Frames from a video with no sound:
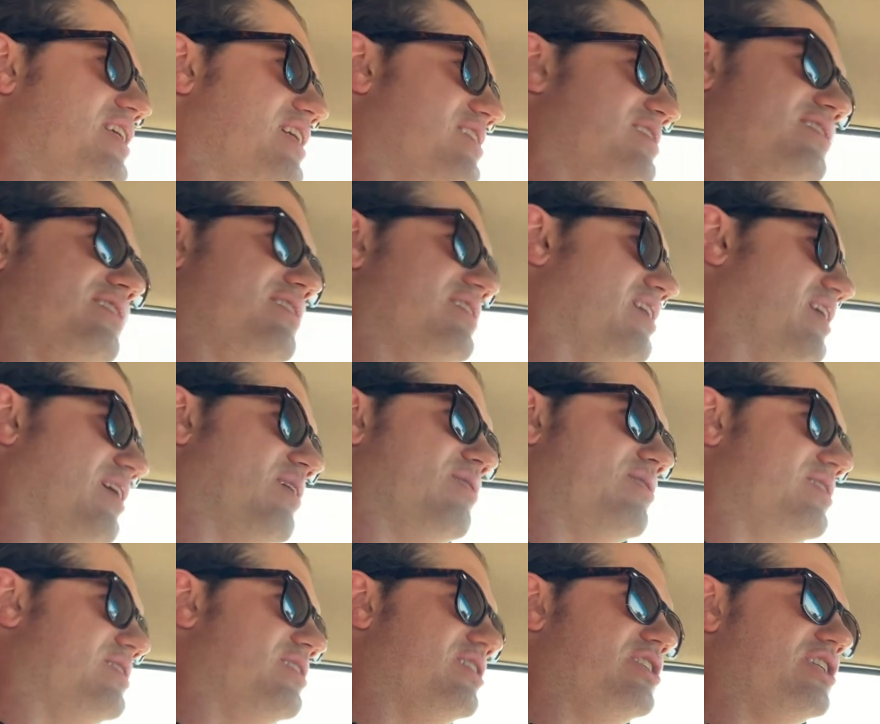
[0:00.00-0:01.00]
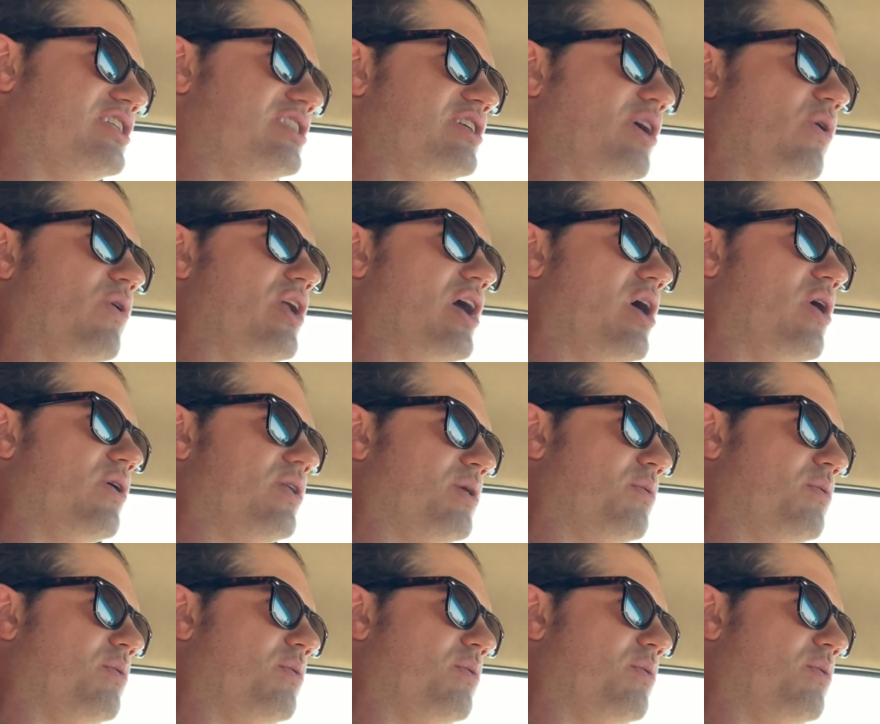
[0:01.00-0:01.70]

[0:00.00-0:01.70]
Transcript: they just, you just don't know.